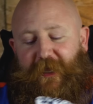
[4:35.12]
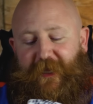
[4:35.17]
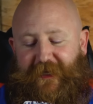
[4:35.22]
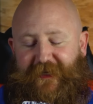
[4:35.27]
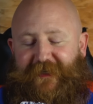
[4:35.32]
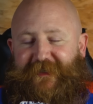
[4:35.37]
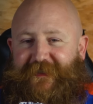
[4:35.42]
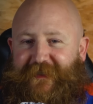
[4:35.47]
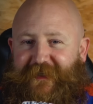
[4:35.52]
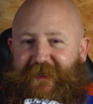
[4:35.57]

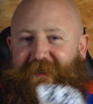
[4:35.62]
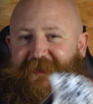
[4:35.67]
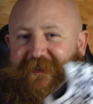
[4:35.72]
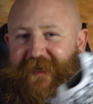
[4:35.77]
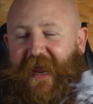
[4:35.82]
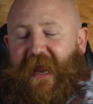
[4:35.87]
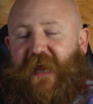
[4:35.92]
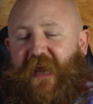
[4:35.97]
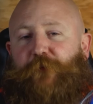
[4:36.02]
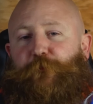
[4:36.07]
is
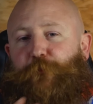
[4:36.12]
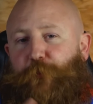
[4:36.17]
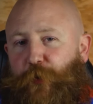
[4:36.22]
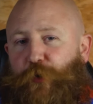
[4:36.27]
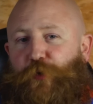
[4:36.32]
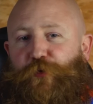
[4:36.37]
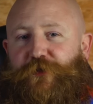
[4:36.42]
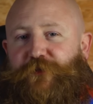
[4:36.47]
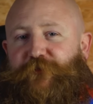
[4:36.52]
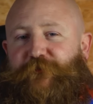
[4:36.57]
this a
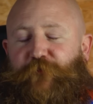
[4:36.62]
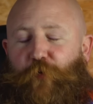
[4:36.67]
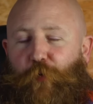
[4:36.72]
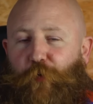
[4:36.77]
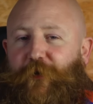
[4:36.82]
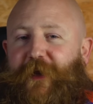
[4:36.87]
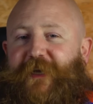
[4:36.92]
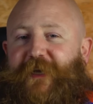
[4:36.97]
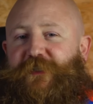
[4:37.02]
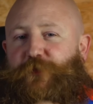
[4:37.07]
boot
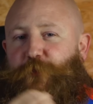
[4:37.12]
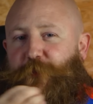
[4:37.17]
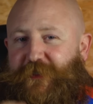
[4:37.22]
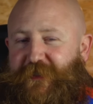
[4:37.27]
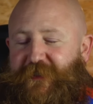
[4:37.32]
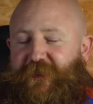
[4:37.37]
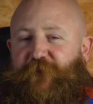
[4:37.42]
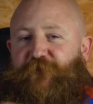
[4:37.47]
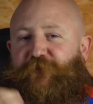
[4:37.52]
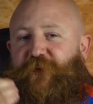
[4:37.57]
for a
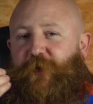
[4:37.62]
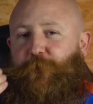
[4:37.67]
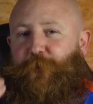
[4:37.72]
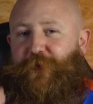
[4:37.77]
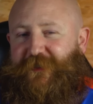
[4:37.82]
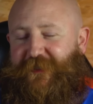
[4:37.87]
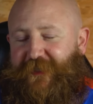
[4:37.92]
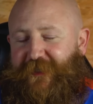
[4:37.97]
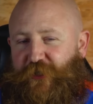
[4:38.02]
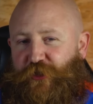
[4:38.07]
specific
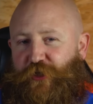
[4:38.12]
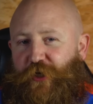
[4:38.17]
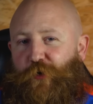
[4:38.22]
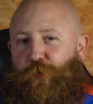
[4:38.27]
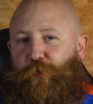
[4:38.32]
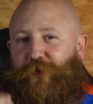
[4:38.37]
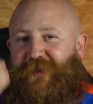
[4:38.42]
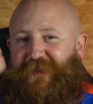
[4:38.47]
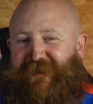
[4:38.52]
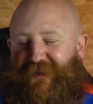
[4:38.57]

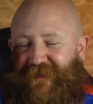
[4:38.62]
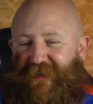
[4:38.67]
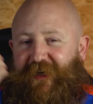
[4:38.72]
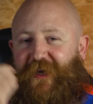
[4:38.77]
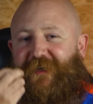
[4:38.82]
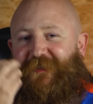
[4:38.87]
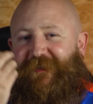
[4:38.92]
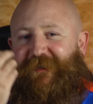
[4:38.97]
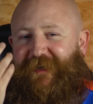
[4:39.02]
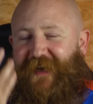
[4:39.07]
position with
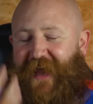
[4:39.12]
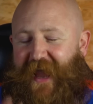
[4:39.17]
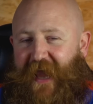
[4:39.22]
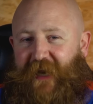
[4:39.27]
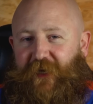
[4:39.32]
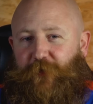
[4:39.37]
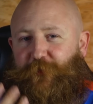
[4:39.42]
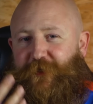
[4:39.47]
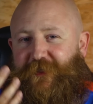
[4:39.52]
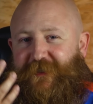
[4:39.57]
certain
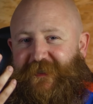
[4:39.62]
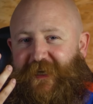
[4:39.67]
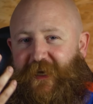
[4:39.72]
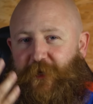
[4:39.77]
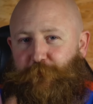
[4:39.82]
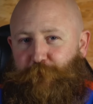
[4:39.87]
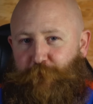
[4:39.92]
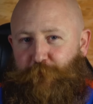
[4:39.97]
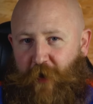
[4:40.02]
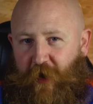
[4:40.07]
elements
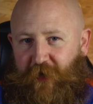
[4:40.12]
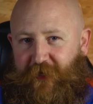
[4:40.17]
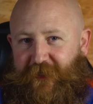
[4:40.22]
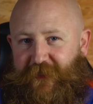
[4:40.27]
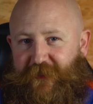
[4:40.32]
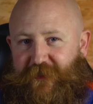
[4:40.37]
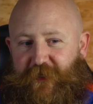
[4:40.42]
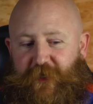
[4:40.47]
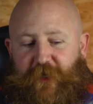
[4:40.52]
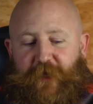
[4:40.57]
in
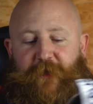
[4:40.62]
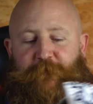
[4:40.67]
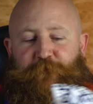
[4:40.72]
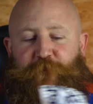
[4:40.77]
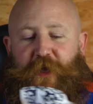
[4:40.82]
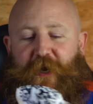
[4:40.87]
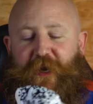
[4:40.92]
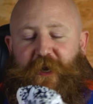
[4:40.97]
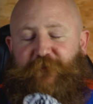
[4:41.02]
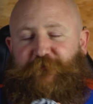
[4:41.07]
mind?
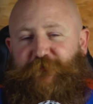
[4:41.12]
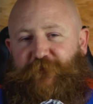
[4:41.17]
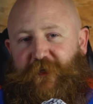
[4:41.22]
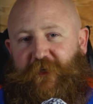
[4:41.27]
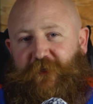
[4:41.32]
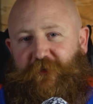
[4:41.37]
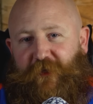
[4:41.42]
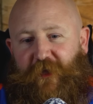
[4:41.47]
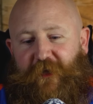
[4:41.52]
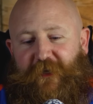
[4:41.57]
And I
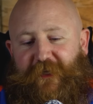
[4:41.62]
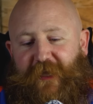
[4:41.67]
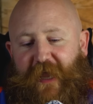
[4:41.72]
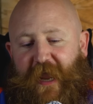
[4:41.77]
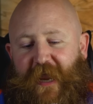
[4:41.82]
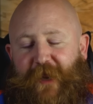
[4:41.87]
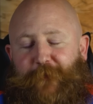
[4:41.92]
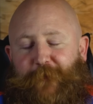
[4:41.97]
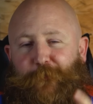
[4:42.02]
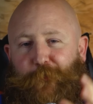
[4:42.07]
feel like
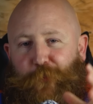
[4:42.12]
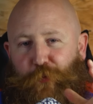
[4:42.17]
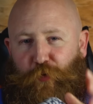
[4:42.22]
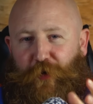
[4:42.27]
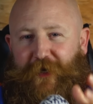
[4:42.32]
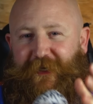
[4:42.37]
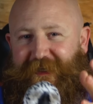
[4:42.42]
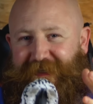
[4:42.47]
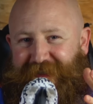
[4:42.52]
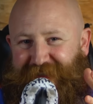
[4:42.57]
a
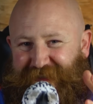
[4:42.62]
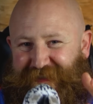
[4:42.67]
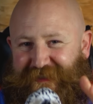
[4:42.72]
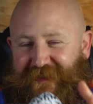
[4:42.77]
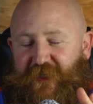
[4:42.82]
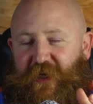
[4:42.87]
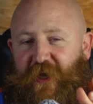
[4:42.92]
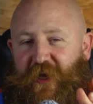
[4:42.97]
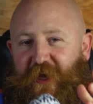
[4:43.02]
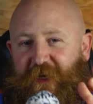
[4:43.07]
pretty
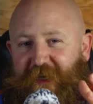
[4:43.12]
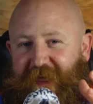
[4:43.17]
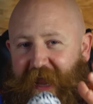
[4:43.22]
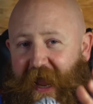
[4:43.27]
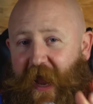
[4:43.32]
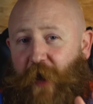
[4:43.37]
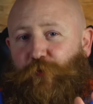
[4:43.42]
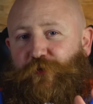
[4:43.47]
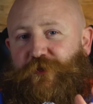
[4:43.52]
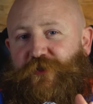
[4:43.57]
sturdy
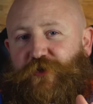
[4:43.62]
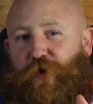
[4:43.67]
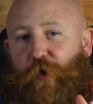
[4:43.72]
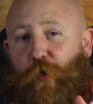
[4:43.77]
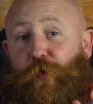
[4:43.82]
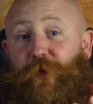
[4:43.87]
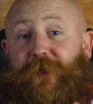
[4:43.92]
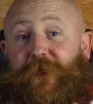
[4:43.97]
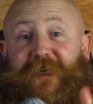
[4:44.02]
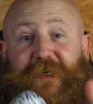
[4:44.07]

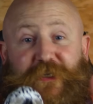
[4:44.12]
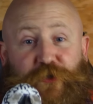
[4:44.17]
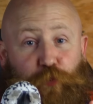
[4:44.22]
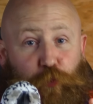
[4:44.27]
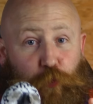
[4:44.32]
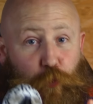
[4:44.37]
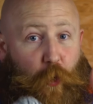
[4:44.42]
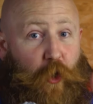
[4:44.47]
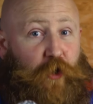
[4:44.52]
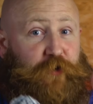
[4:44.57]
outsole is
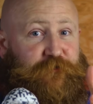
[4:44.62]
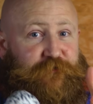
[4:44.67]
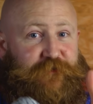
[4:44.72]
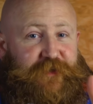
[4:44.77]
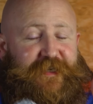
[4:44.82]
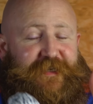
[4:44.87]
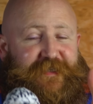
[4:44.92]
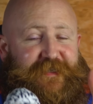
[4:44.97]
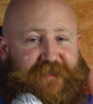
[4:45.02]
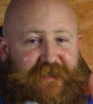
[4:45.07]
one of
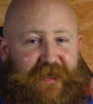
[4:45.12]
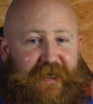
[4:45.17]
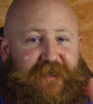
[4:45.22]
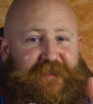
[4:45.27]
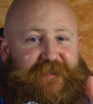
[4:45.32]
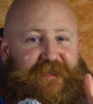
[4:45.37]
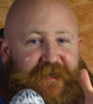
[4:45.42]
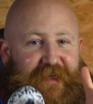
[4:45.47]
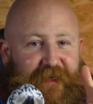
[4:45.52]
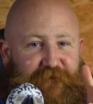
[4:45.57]
these
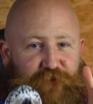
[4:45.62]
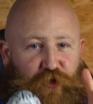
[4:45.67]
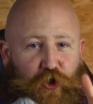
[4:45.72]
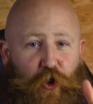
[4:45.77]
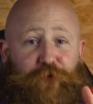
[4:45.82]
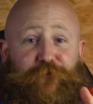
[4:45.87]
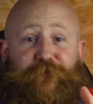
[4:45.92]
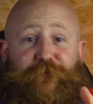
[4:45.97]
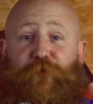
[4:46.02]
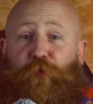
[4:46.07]
things that they've
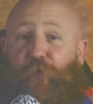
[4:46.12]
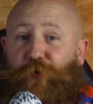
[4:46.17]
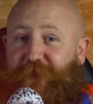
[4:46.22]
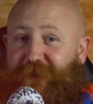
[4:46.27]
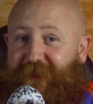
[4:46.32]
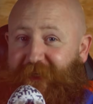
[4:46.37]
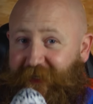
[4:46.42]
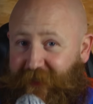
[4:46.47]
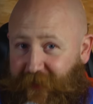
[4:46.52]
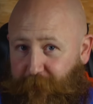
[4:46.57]
gone for
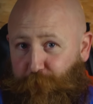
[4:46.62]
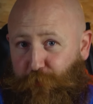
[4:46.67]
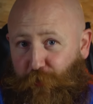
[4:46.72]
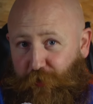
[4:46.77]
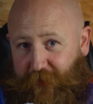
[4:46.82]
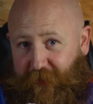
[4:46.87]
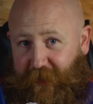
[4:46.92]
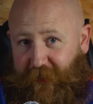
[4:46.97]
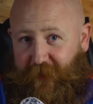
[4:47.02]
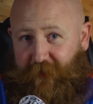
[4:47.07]

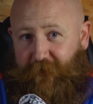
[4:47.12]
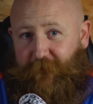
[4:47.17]
deliberately.